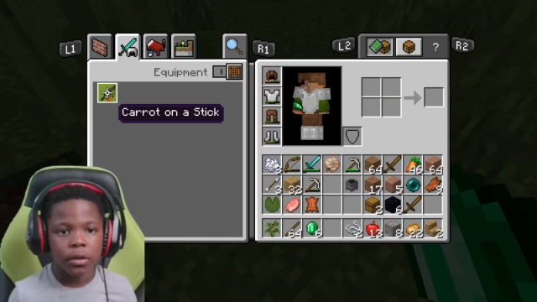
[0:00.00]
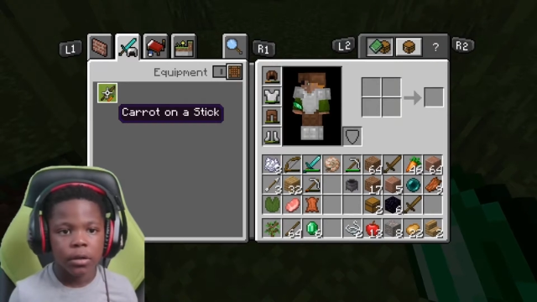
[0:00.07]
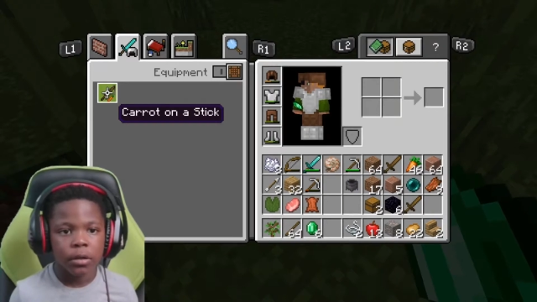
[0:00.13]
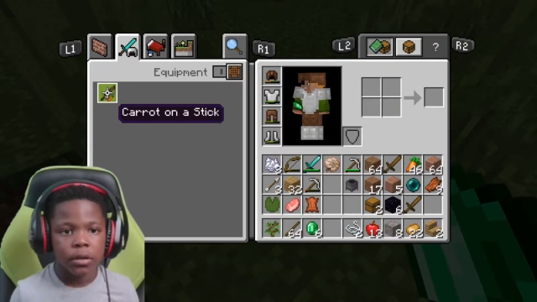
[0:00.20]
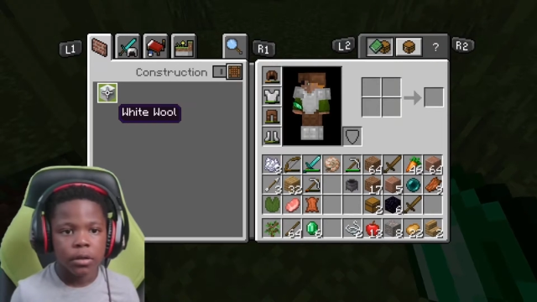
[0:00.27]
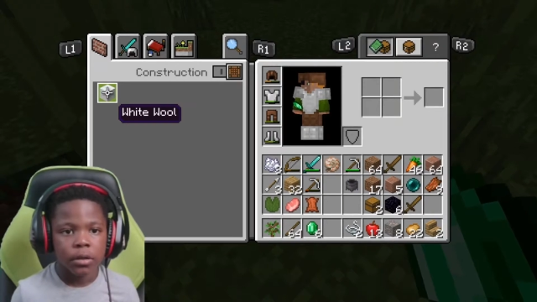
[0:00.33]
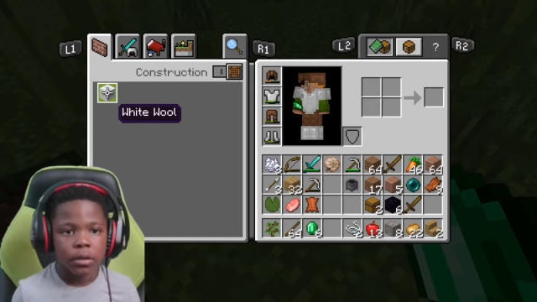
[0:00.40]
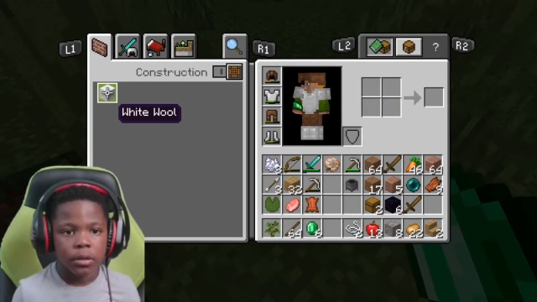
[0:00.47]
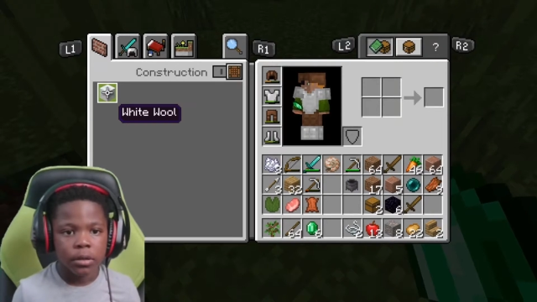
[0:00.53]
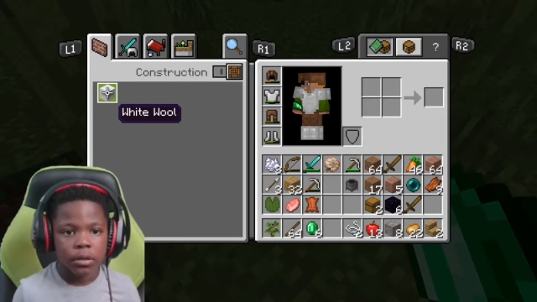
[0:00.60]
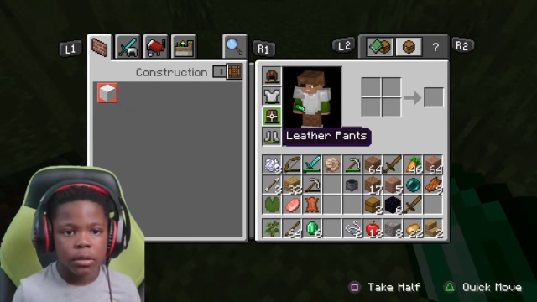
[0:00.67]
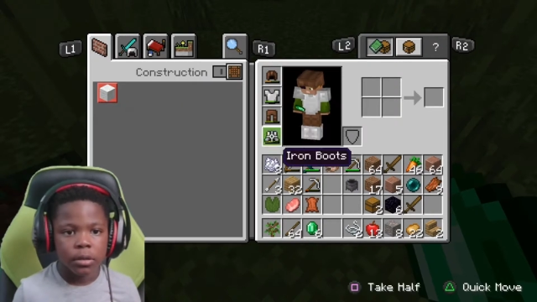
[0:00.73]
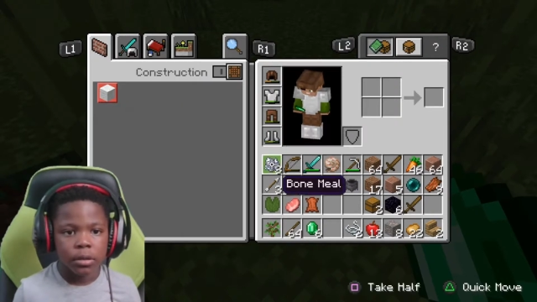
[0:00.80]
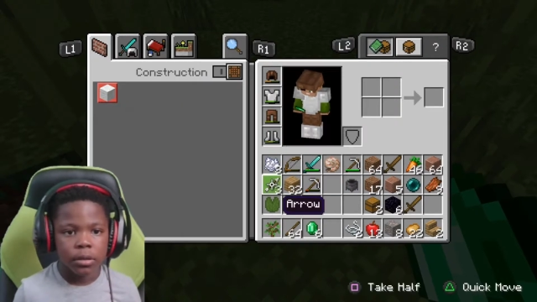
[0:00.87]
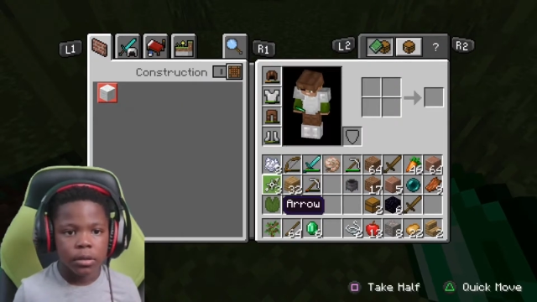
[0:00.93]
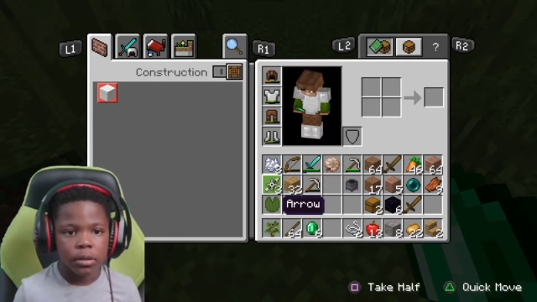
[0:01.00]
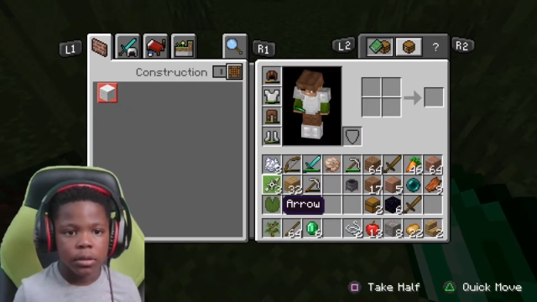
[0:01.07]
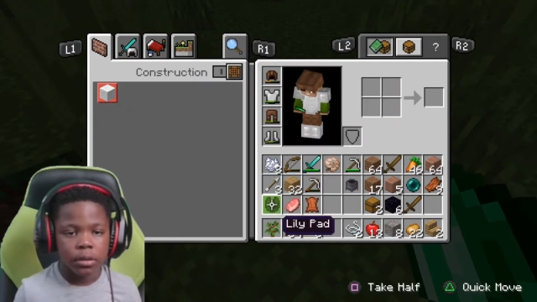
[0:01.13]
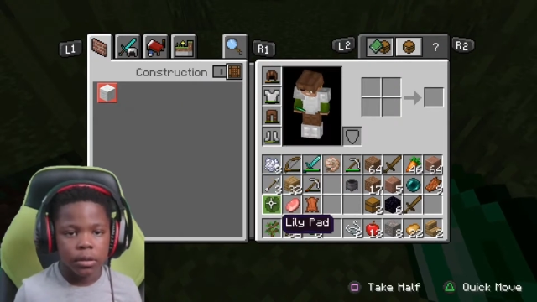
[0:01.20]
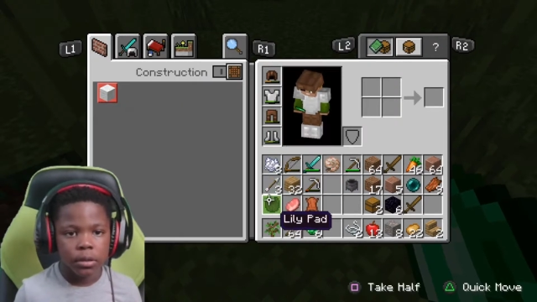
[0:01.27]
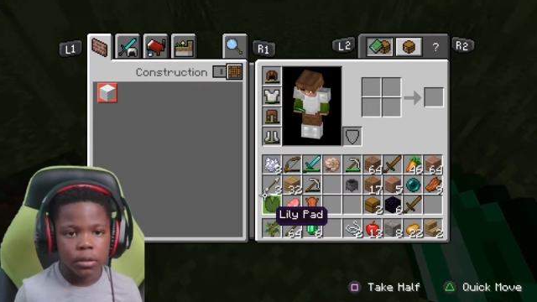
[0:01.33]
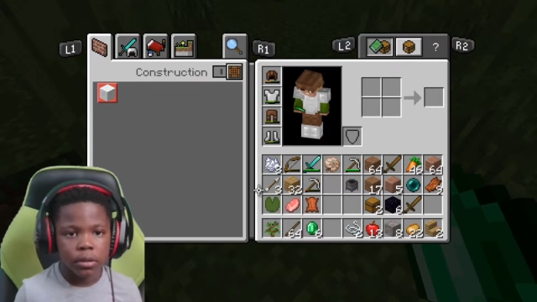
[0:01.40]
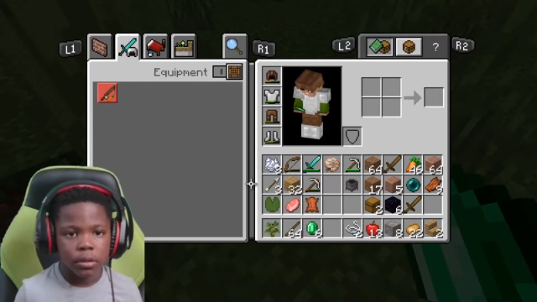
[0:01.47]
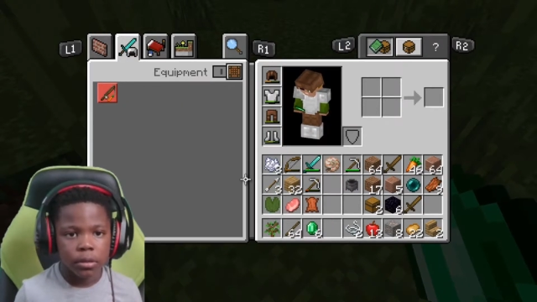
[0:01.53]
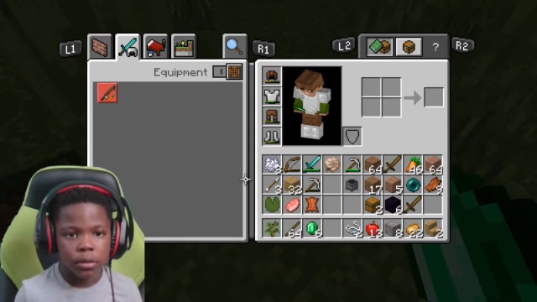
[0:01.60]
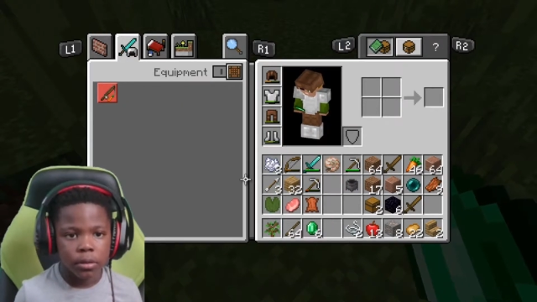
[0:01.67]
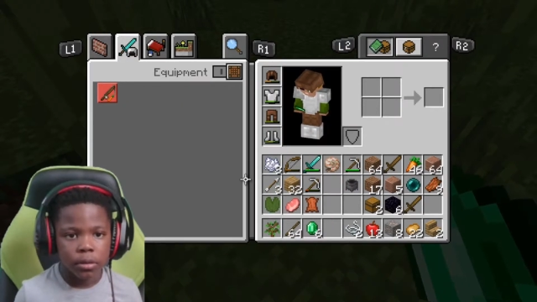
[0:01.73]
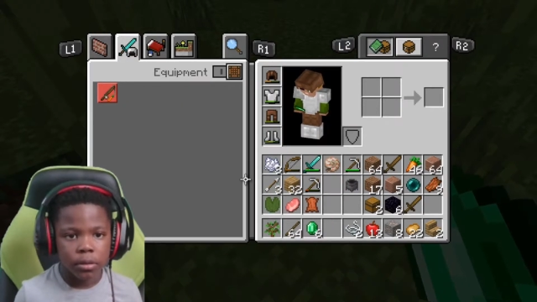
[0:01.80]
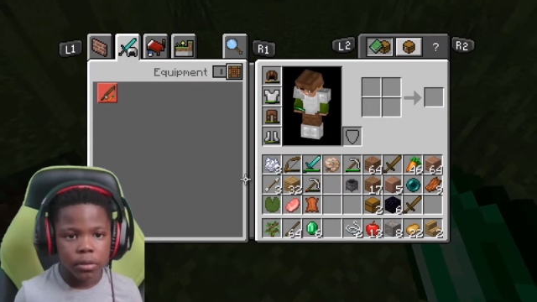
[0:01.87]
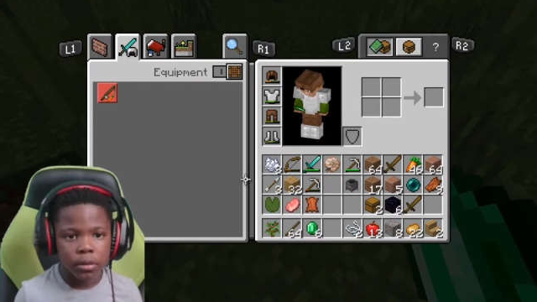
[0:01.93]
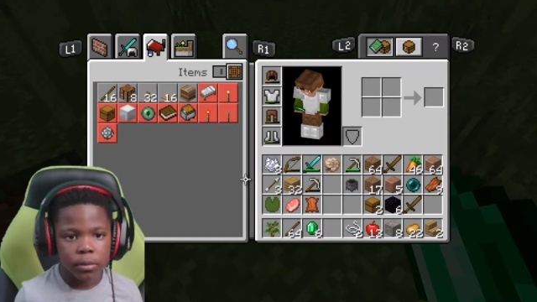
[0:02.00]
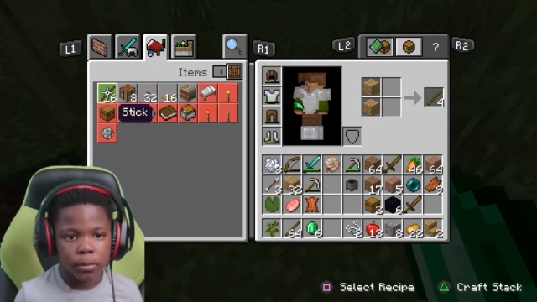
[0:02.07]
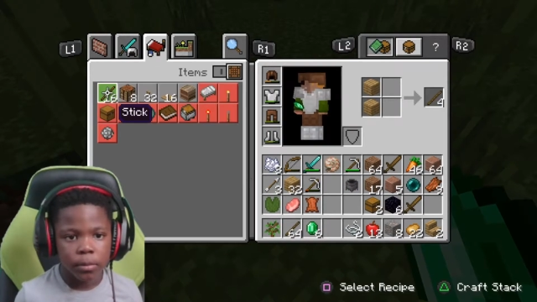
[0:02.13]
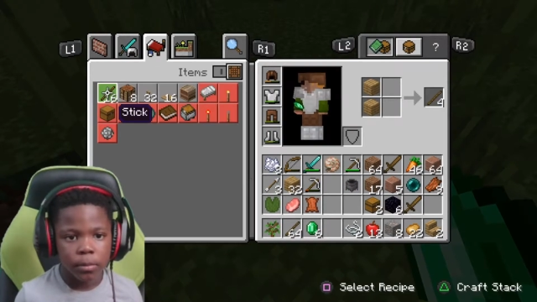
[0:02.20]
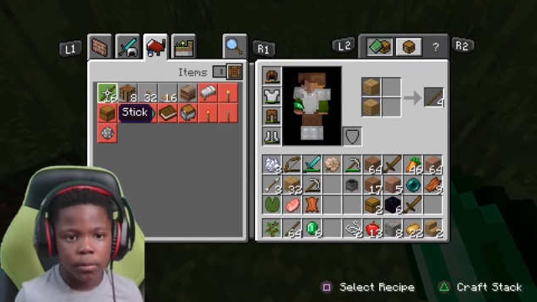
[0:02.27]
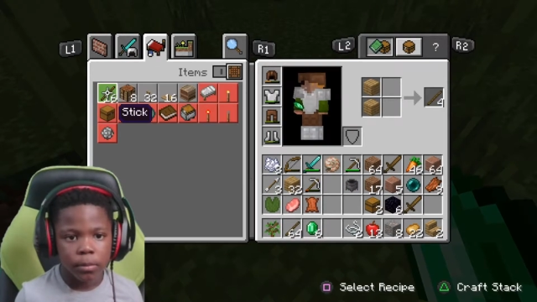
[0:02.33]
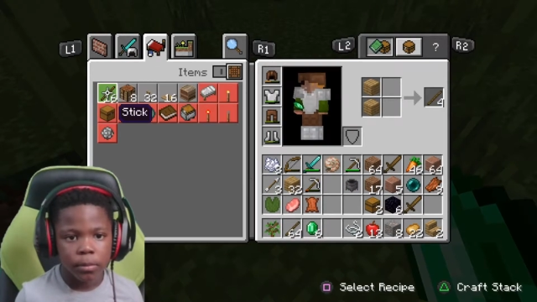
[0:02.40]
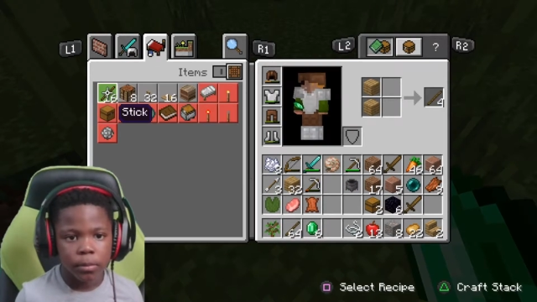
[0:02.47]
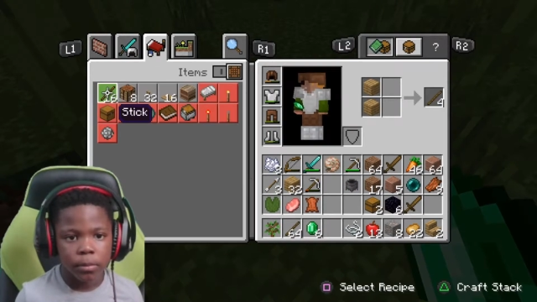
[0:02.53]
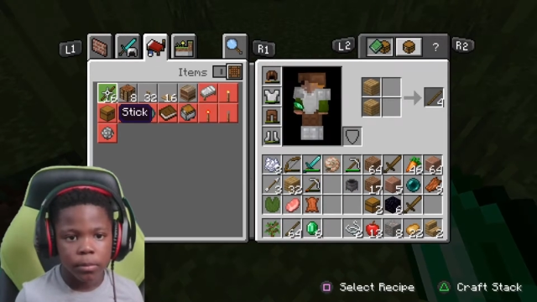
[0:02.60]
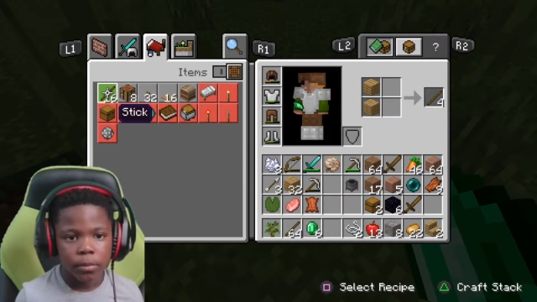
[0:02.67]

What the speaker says: Nothing is said.